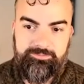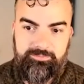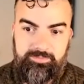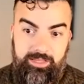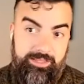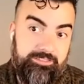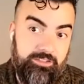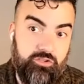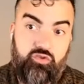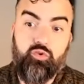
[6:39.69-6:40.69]
And that's the
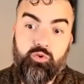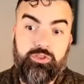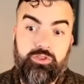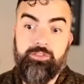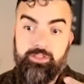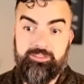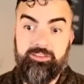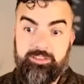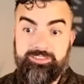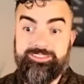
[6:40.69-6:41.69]
truth of this,
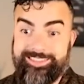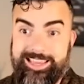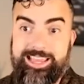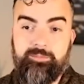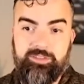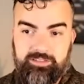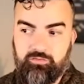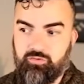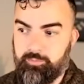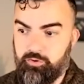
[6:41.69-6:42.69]
this game, this
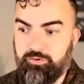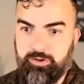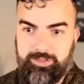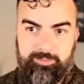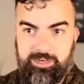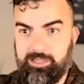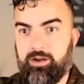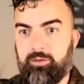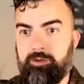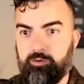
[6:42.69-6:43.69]
entrepreneurial game yeah. that a lot
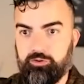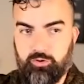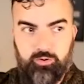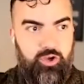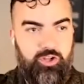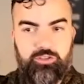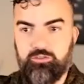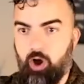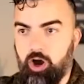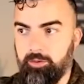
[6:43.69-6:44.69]
of people don't
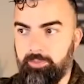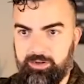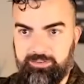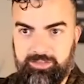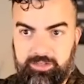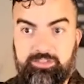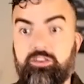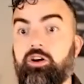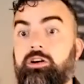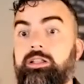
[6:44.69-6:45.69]
talk about is like it's
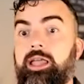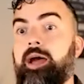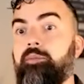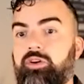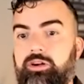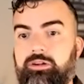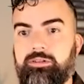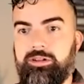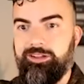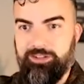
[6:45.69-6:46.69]
all glamour and
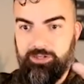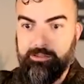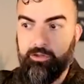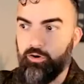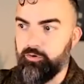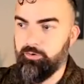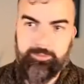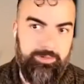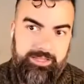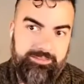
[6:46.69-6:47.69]
glory,
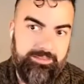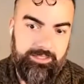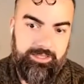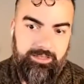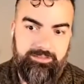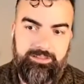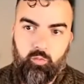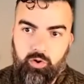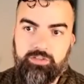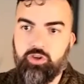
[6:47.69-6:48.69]
but that's not the case. Like,
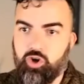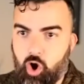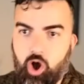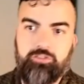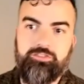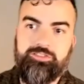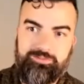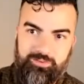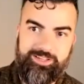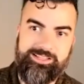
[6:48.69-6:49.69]
what is the cost
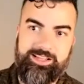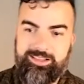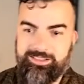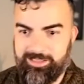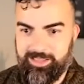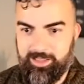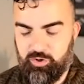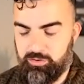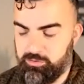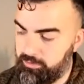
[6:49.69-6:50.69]
for the glamour
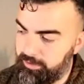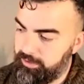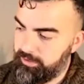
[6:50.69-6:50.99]
and glory?